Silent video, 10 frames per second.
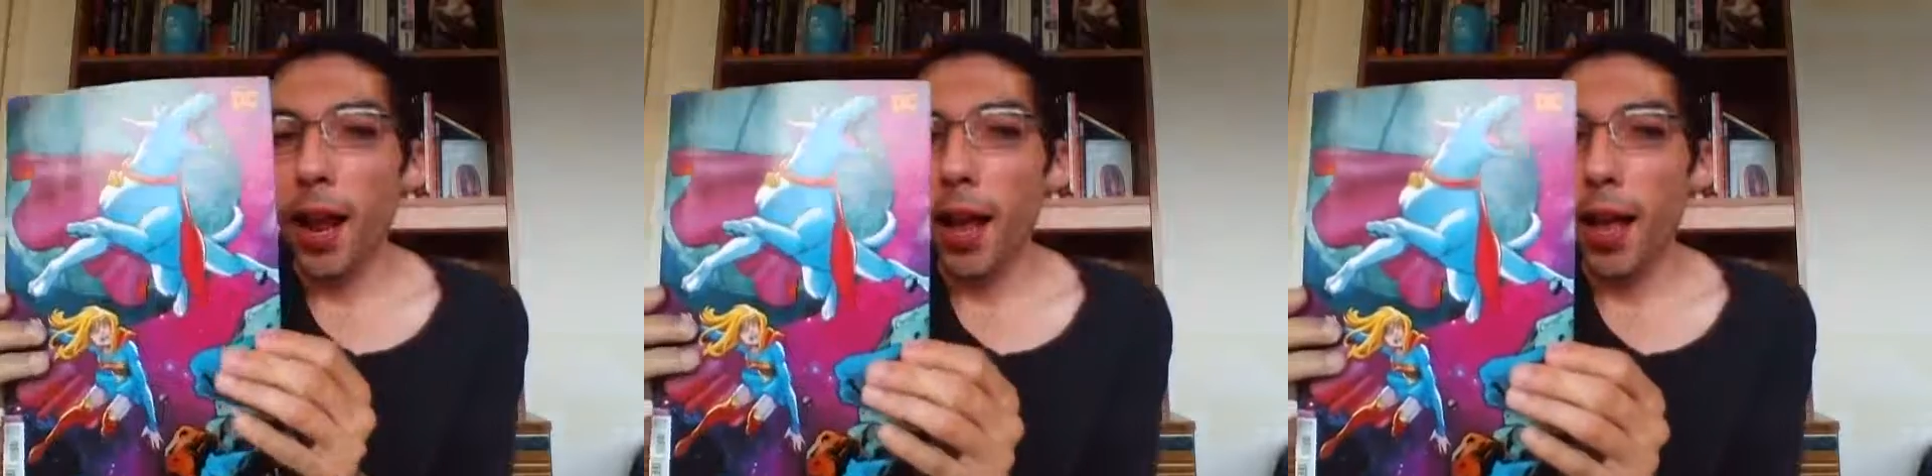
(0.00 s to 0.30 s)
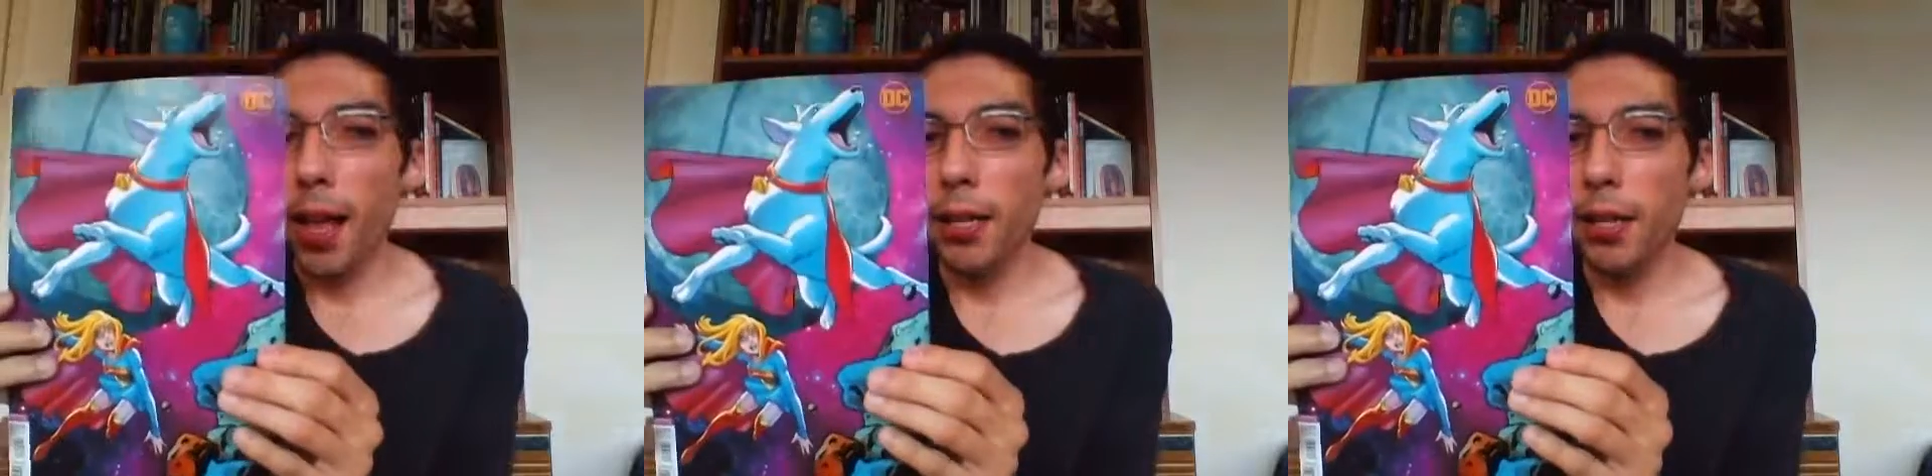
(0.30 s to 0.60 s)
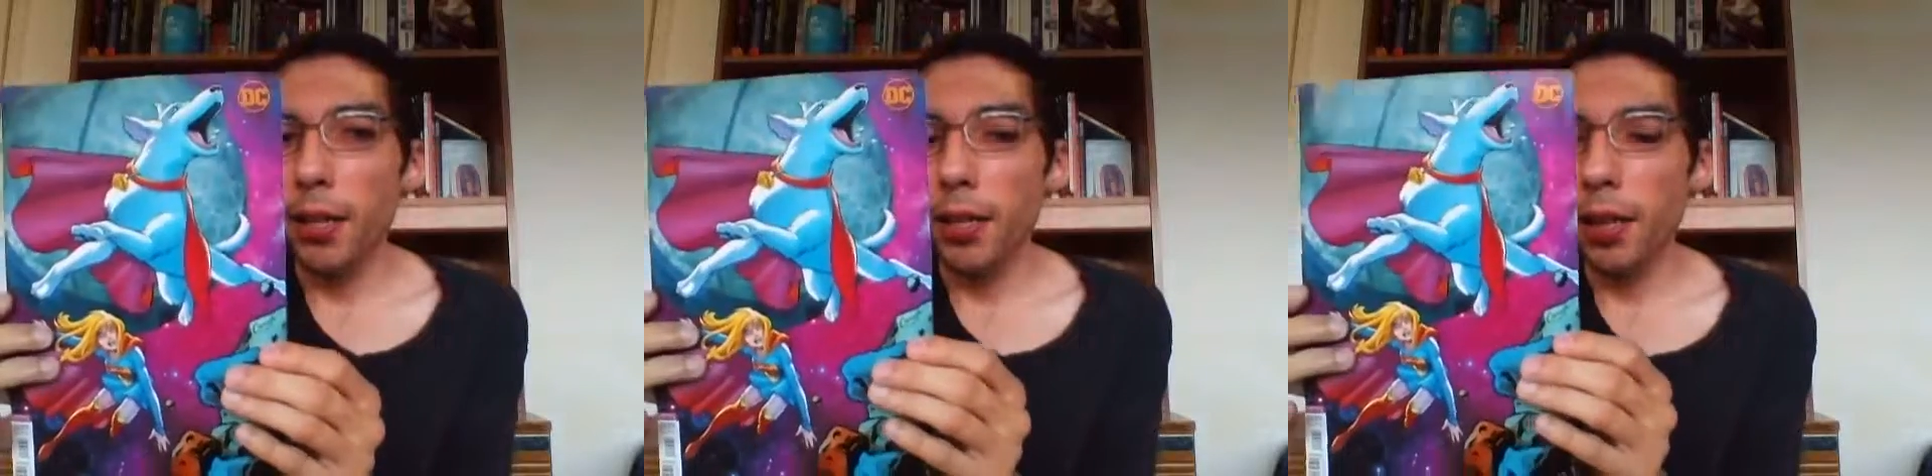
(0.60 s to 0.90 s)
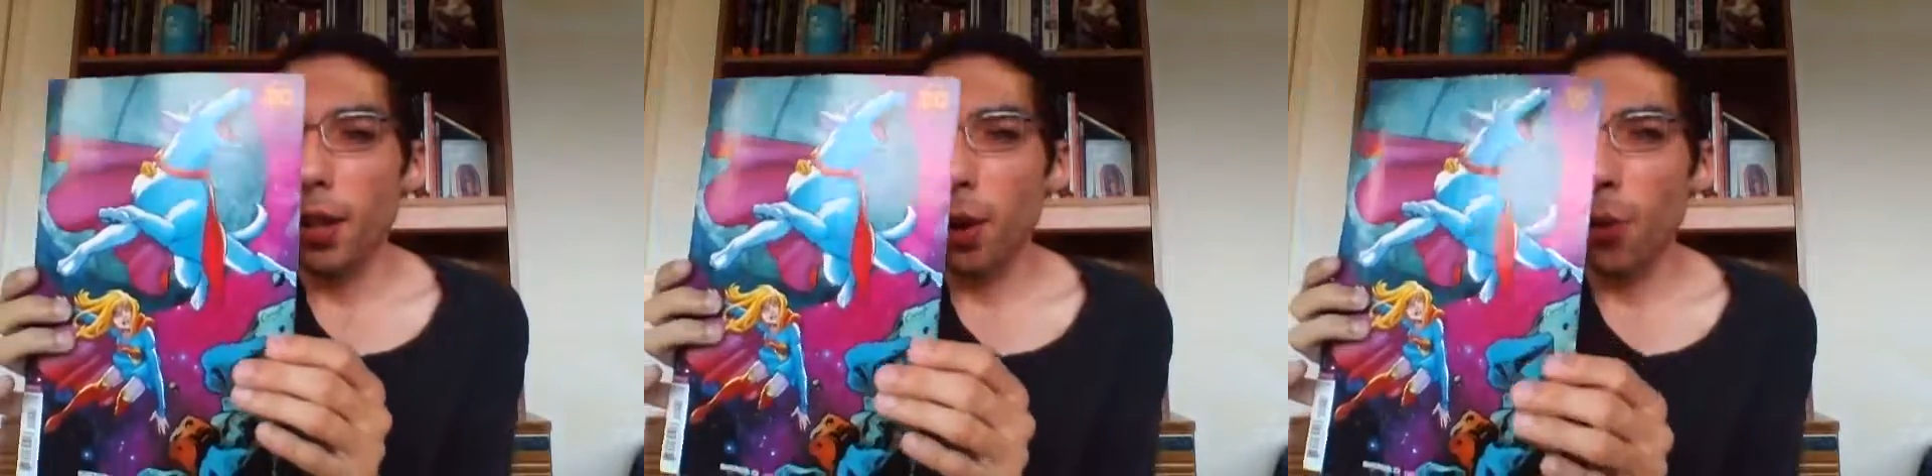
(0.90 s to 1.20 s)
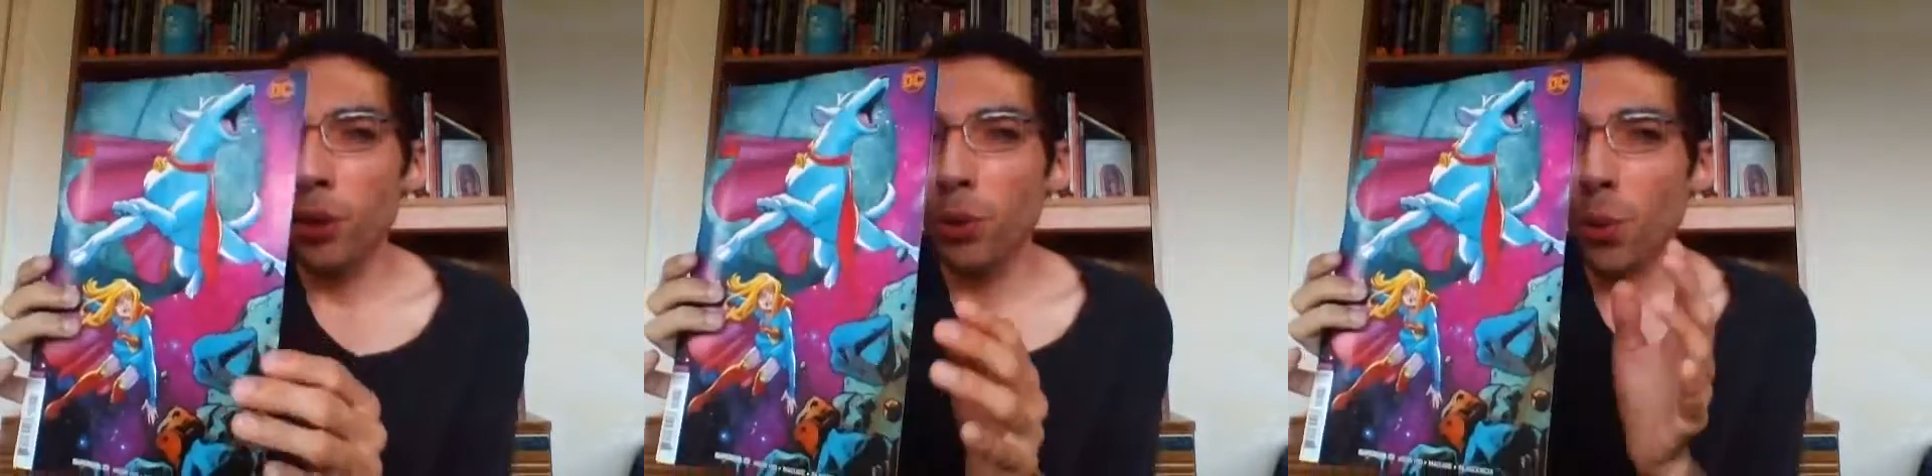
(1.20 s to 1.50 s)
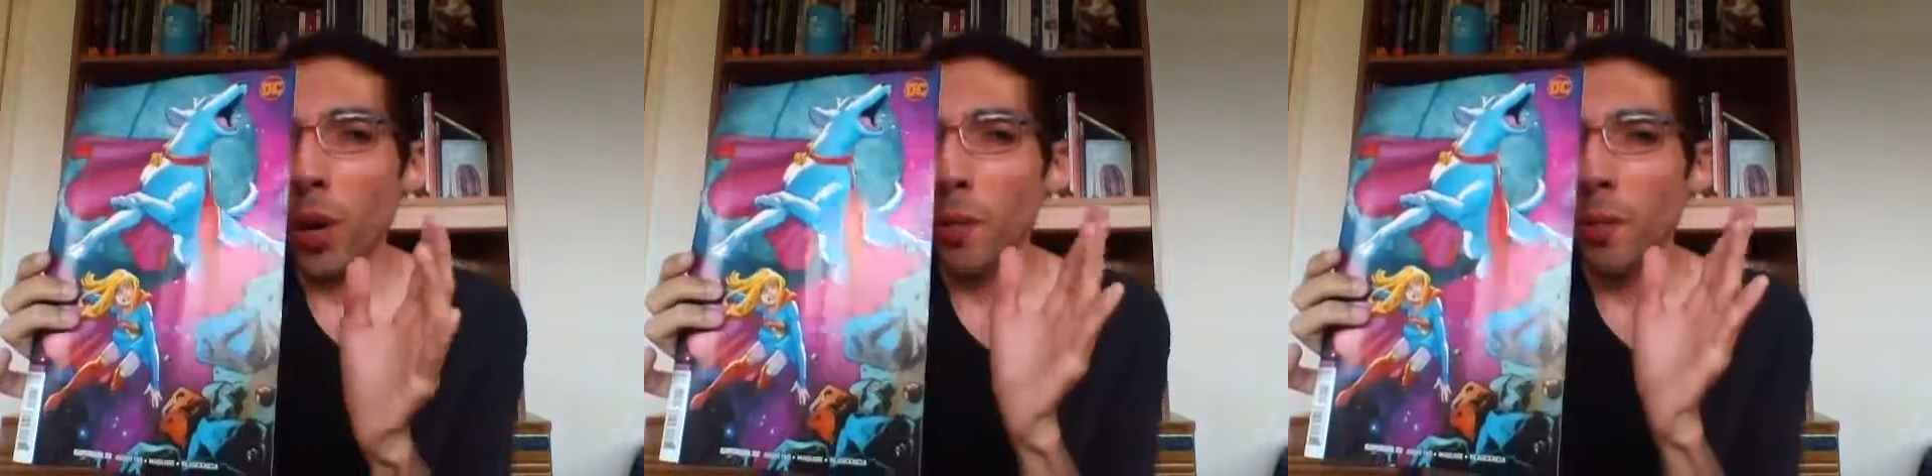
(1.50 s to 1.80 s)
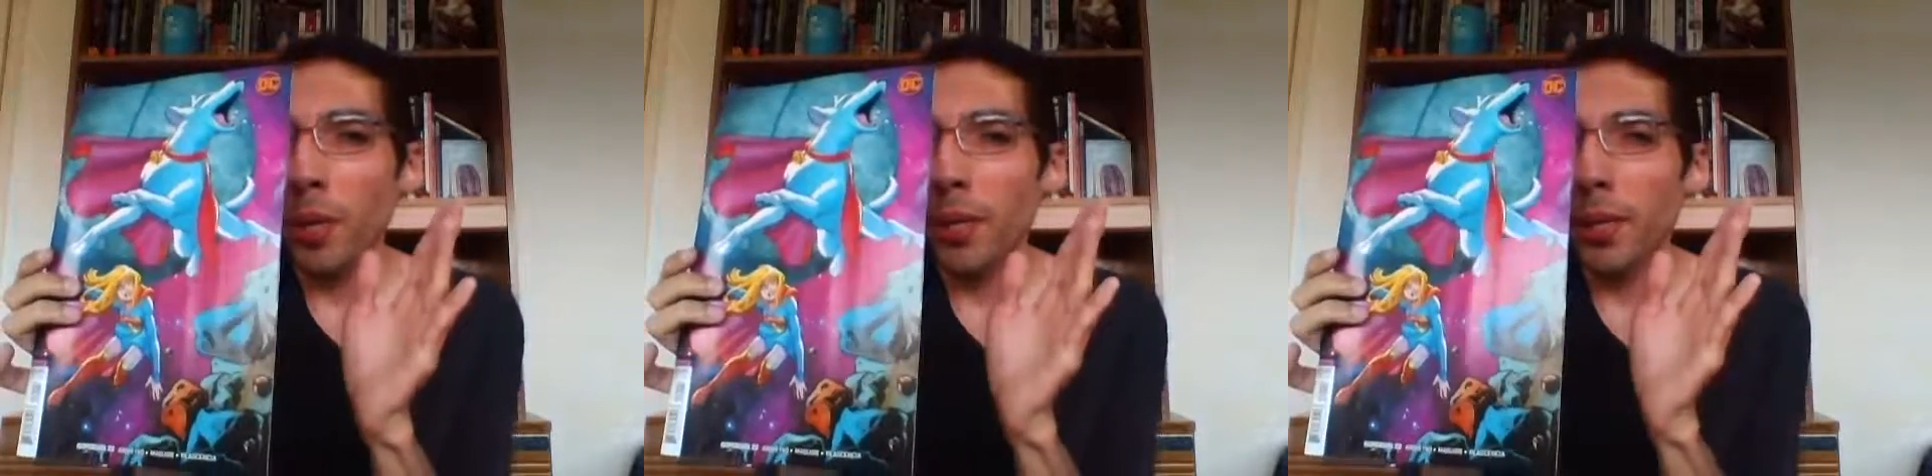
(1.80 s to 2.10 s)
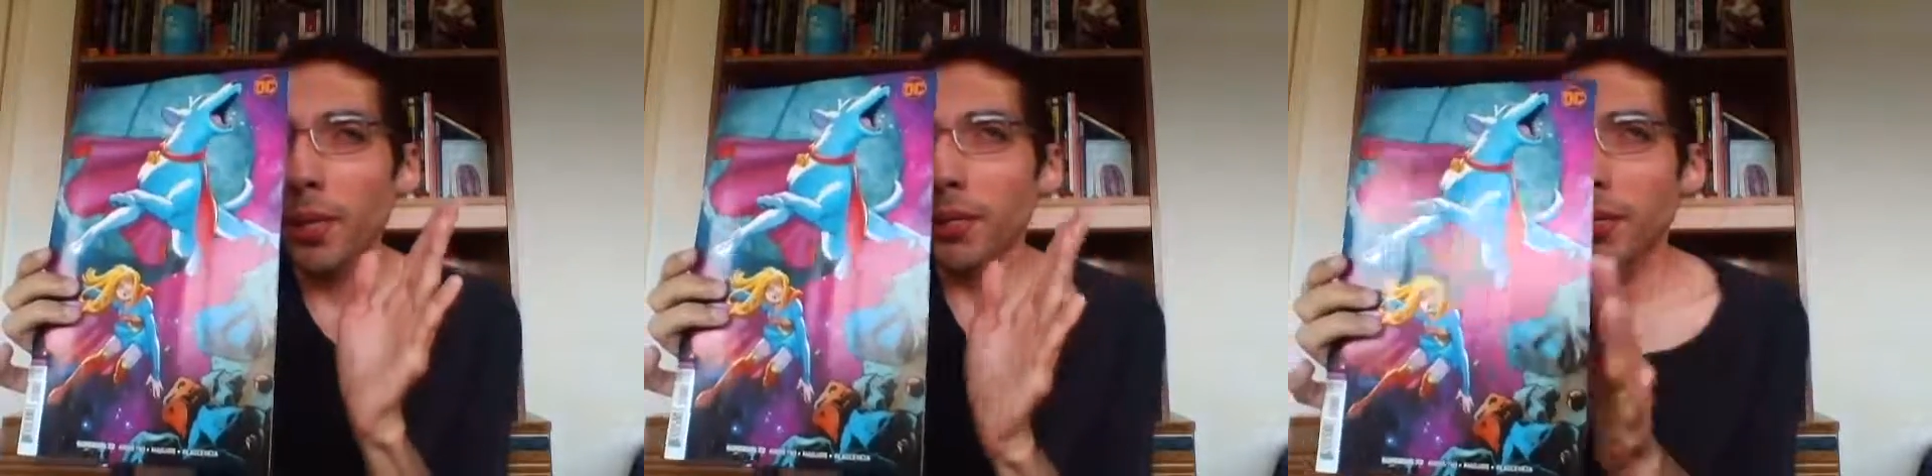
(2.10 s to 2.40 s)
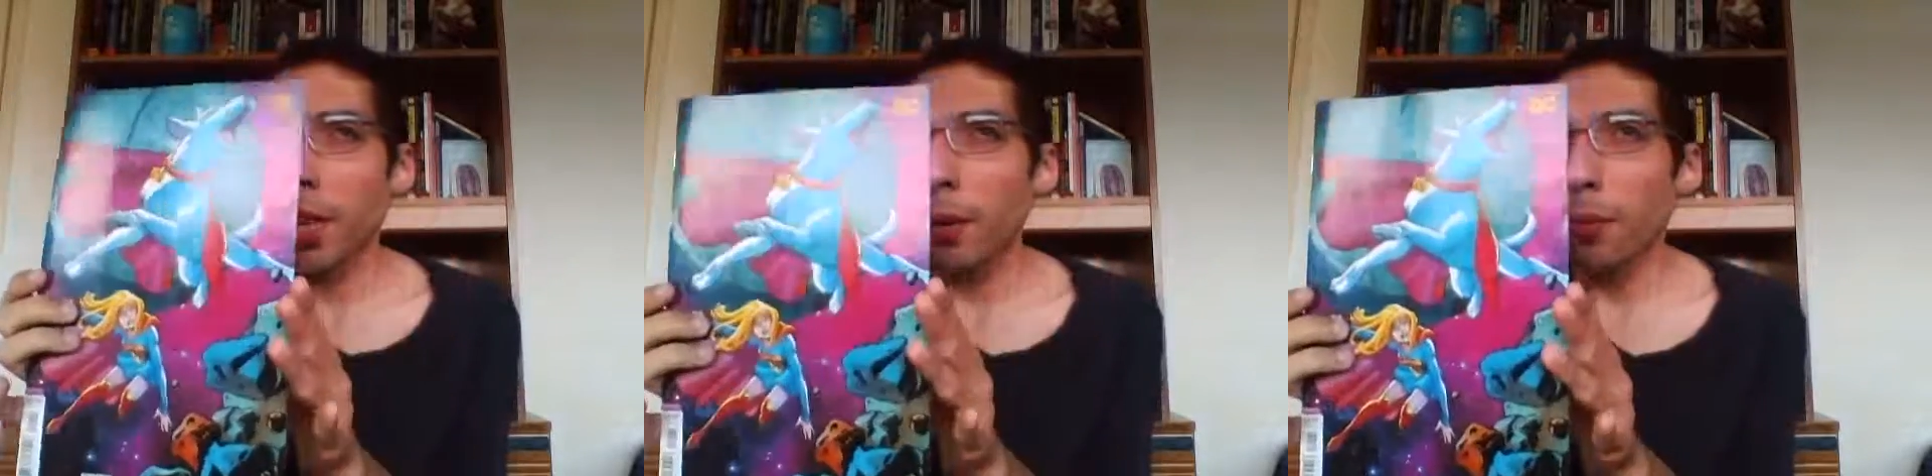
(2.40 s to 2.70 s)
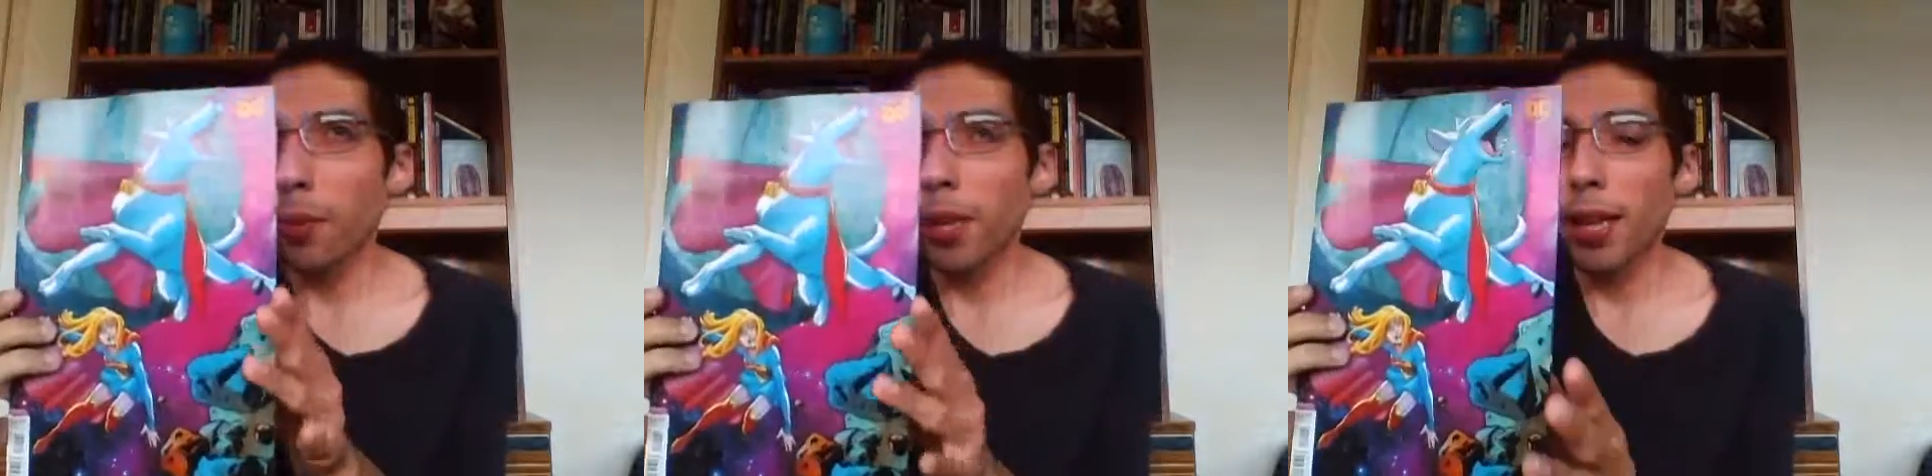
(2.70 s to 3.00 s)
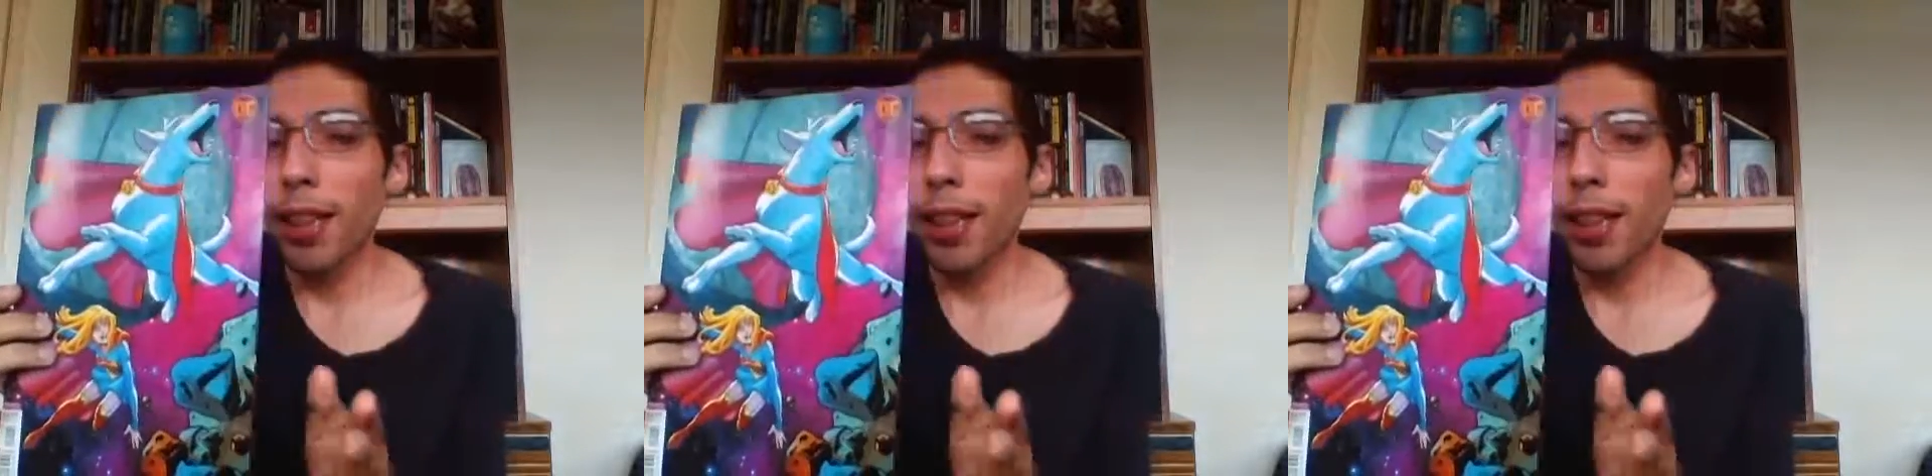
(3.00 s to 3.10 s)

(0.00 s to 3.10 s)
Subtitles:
and the reason why I picked this up,